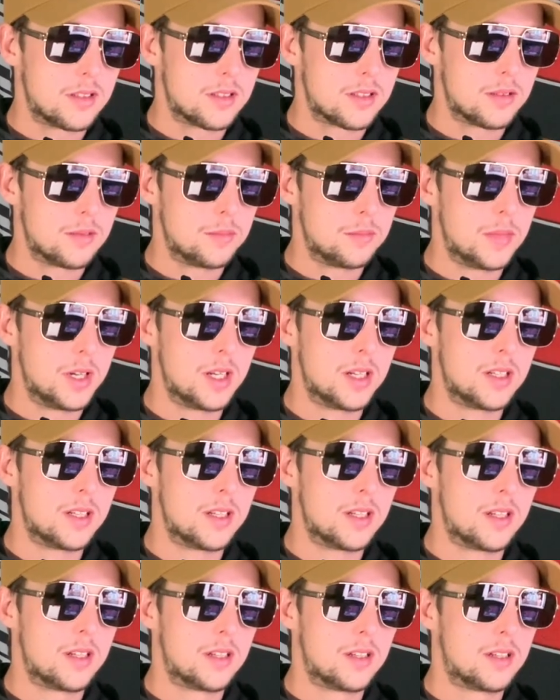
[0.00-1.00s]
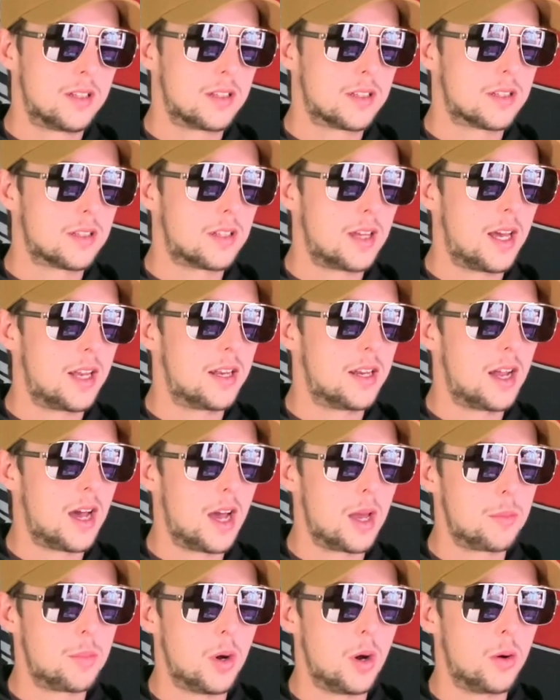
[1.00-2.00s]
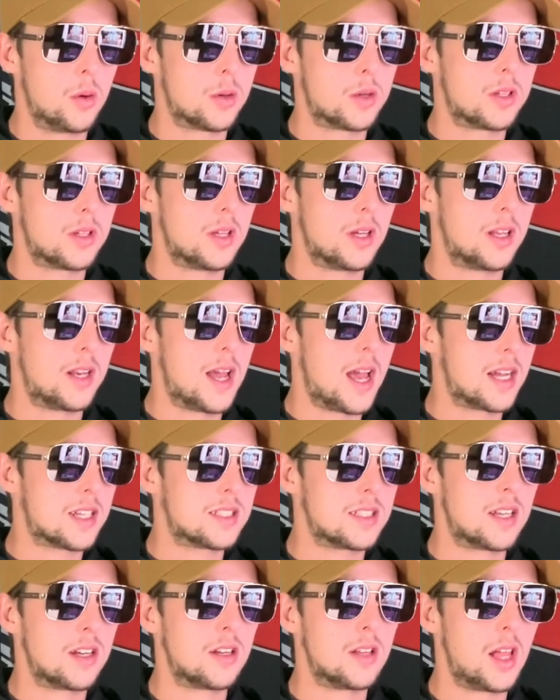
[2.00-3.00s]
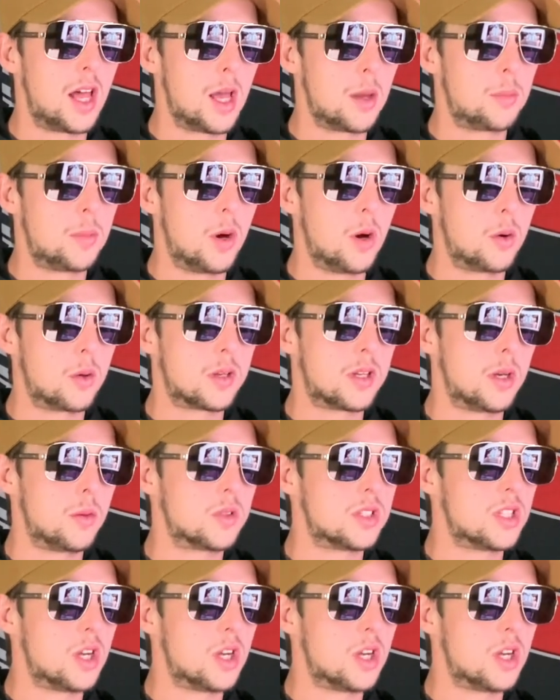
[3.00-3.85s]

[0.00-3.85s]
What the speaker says: might have had an accidental eye poke. It was a